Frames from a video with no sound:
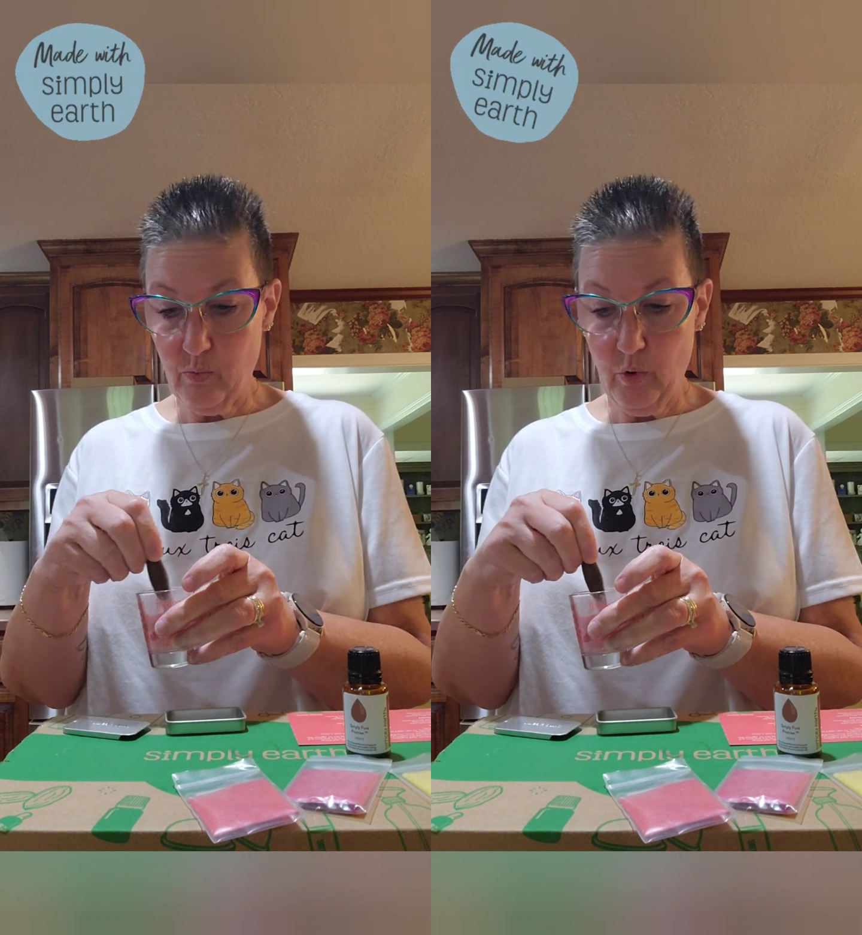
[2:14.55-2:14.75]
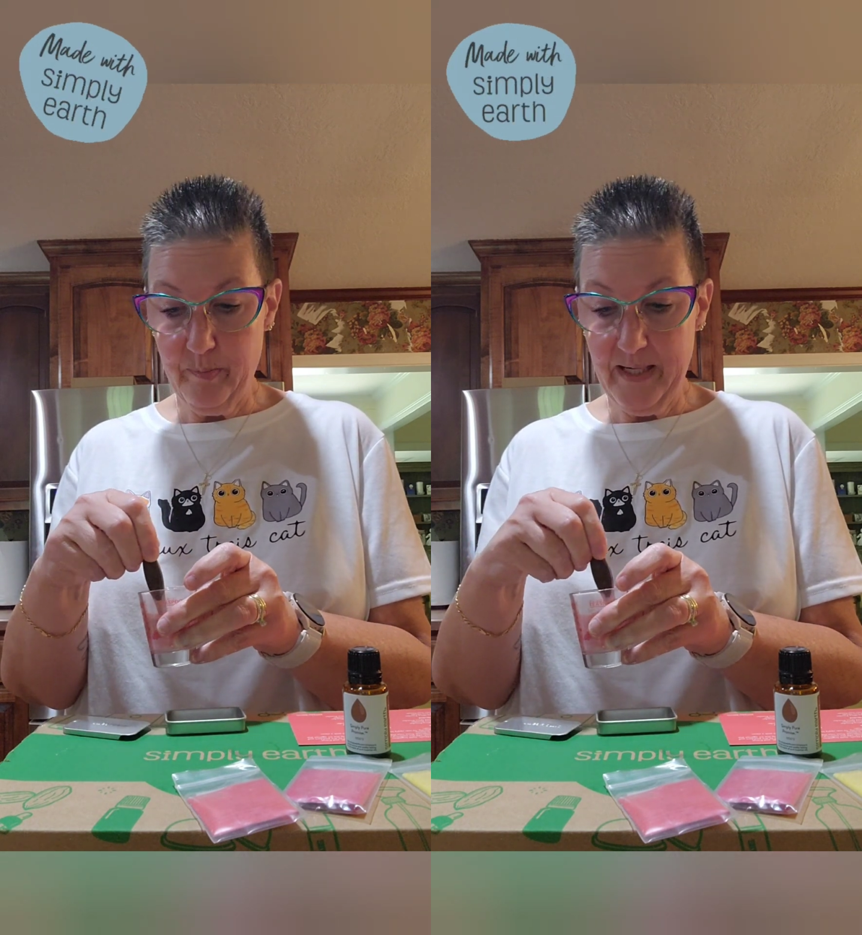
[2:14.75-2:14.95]

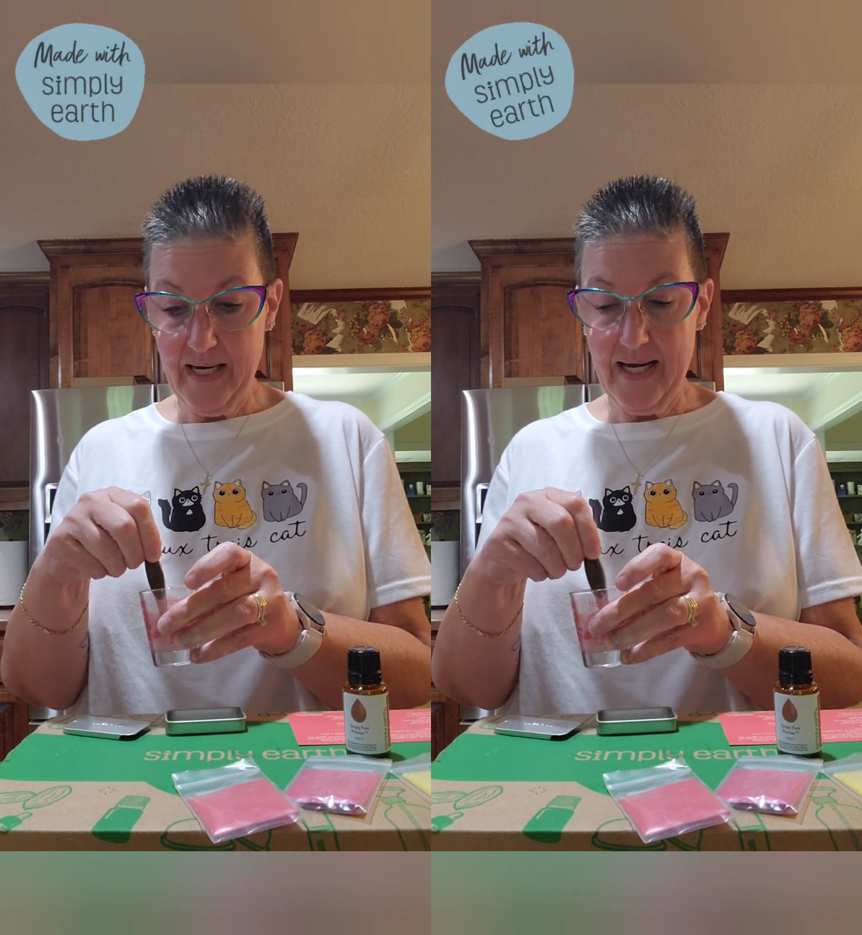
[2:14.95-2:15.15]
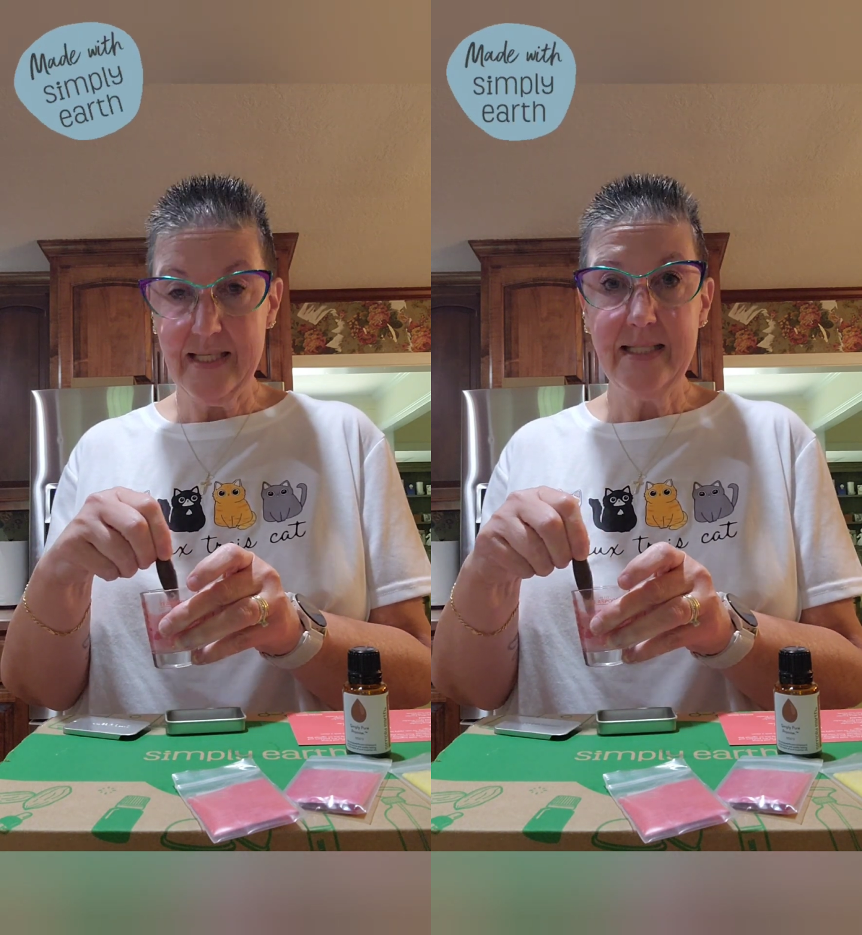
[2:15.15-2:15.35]
will
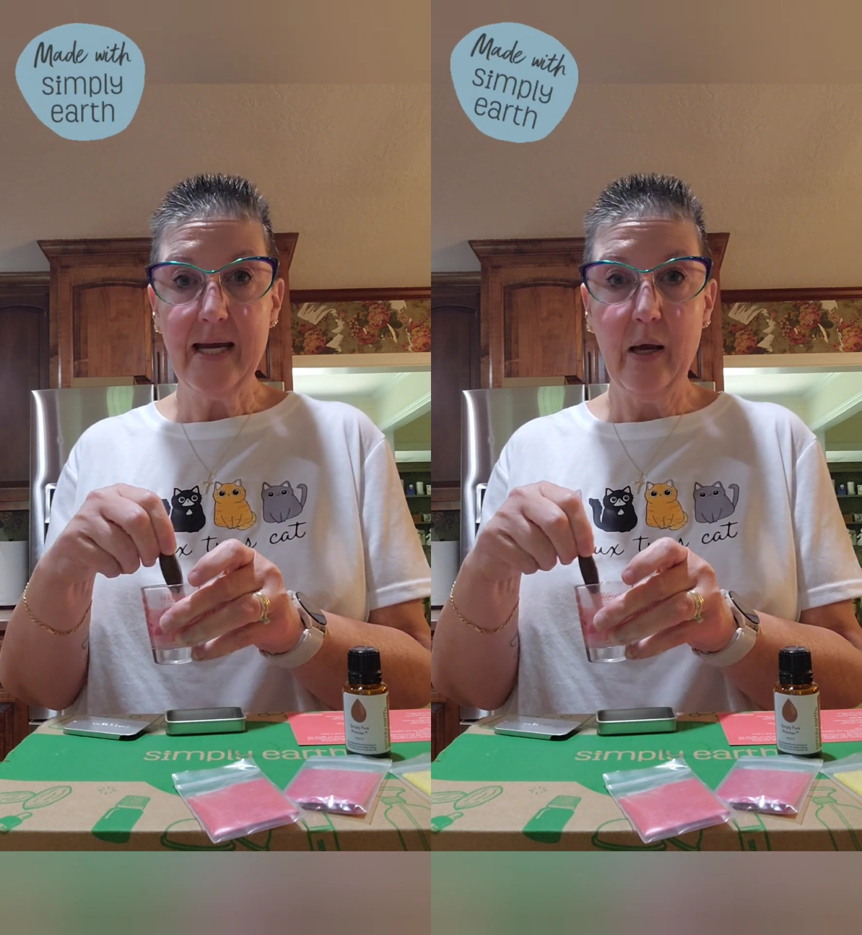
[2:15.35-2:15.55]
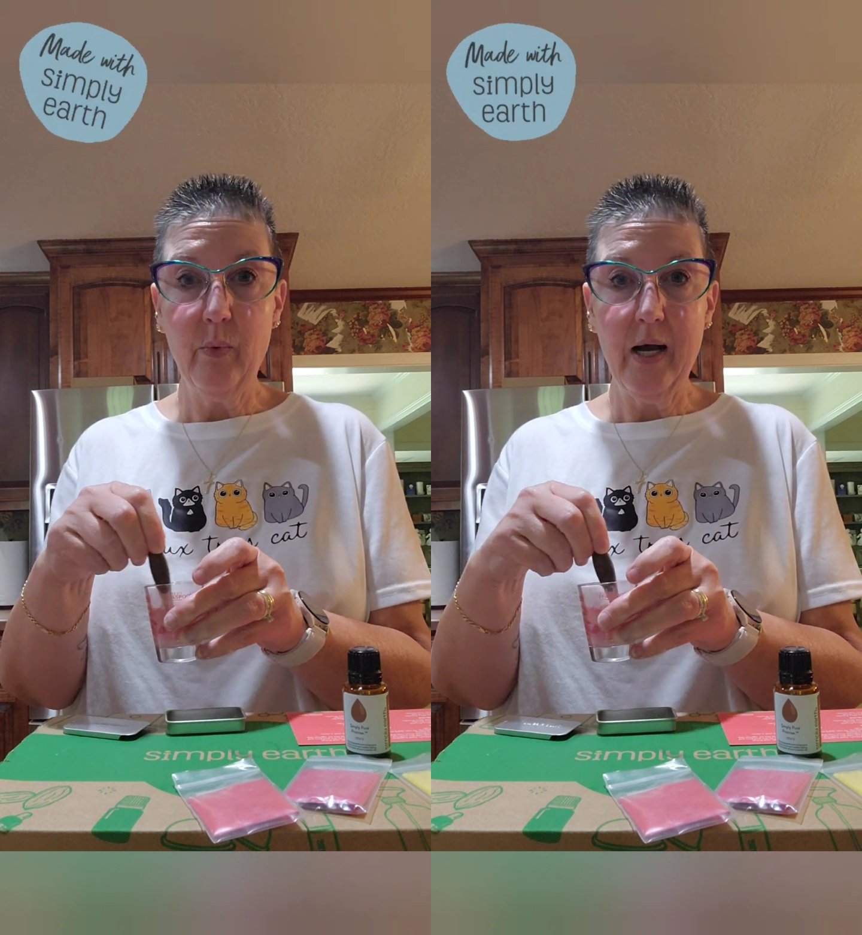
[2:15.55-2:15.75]
be a
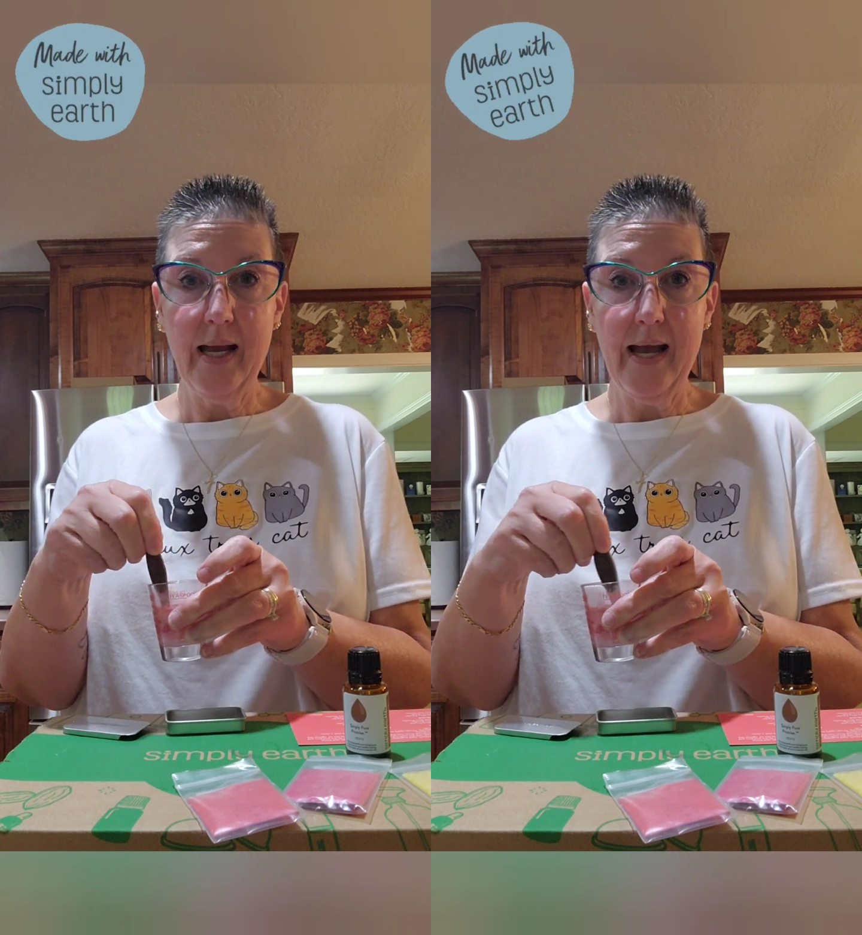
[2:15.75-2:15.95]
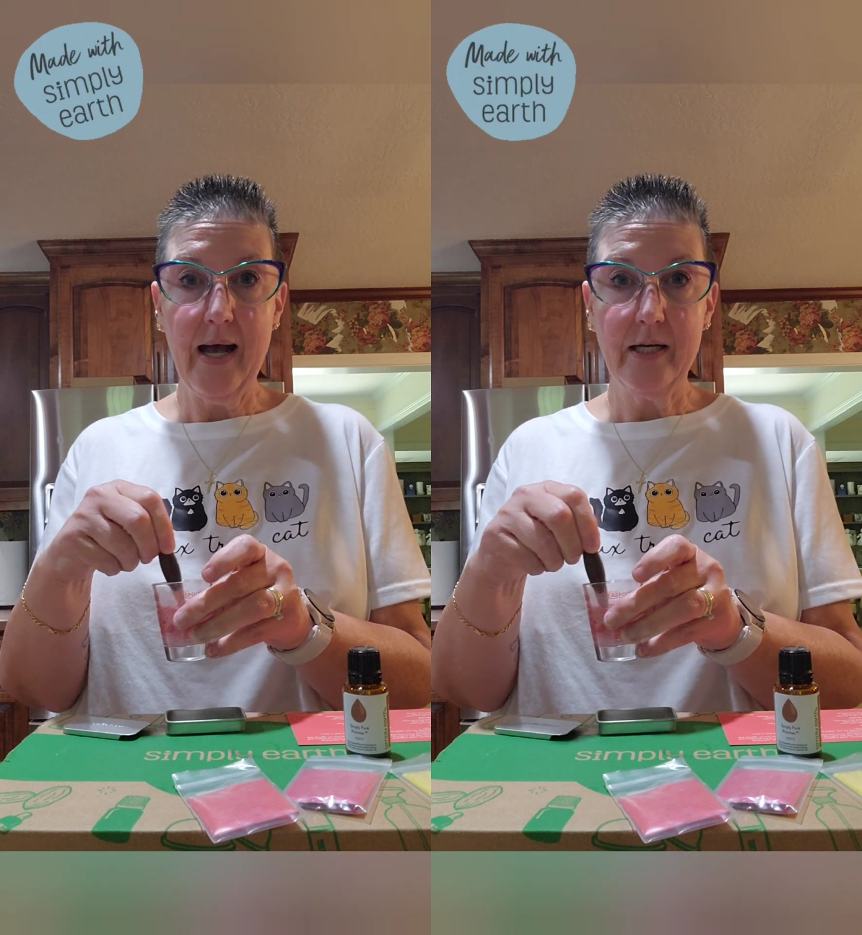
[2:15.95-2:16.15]
DIY